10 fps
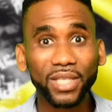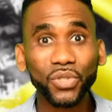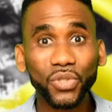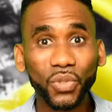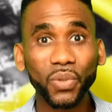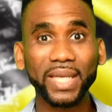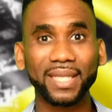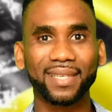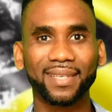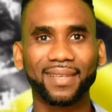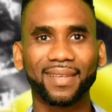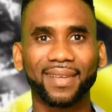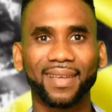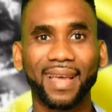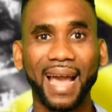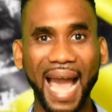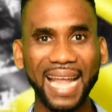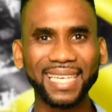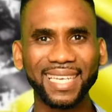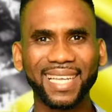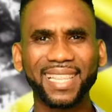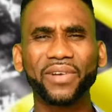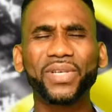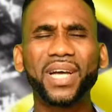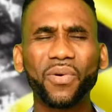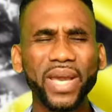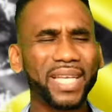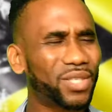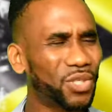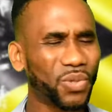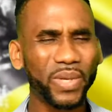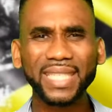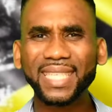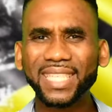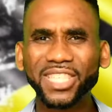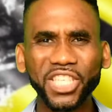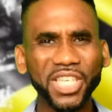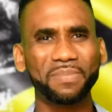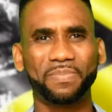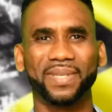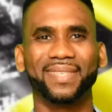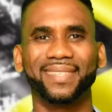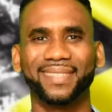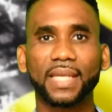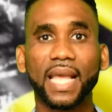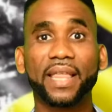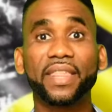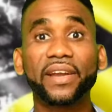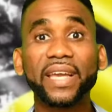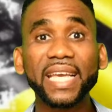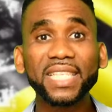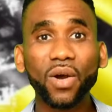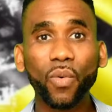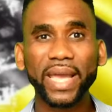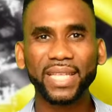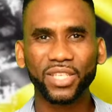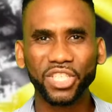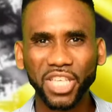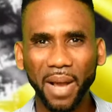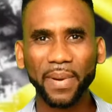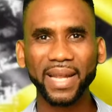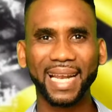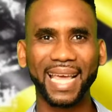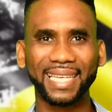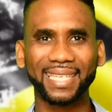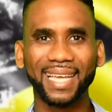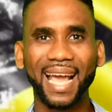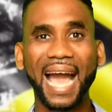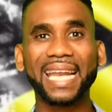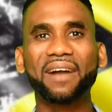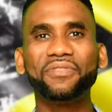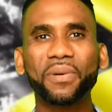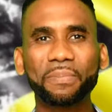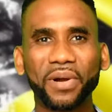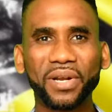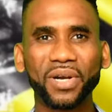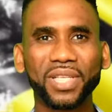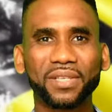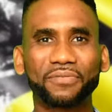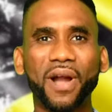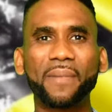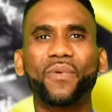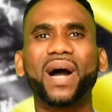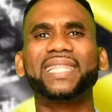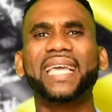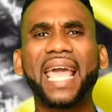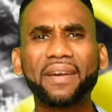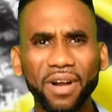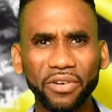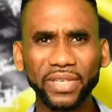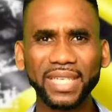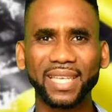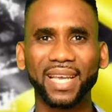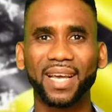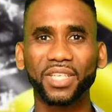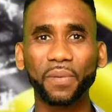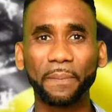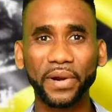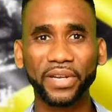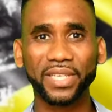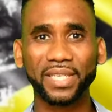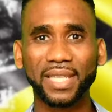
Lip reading: to do it, and there is a way to do it cheap. There is a way to shop online and have your products from whatever retailer you purchase